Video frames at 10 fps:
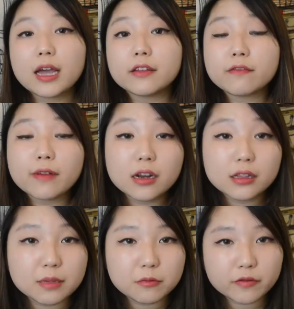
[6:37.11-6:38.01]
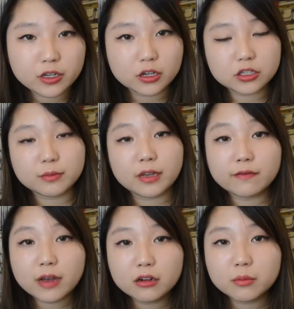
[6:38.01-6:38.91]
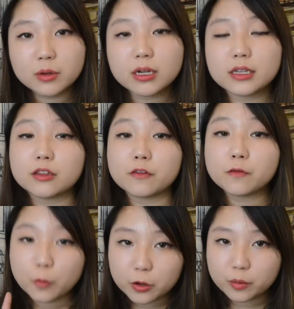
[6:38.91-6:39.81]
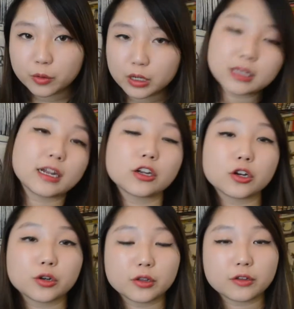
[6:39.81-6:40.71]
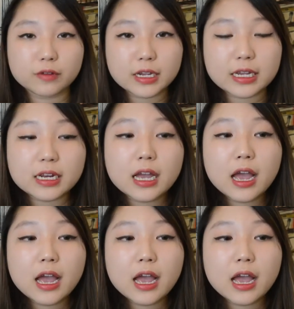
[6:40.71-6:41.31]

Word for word: And then finally moving on to my final book, the fourth book that I currently read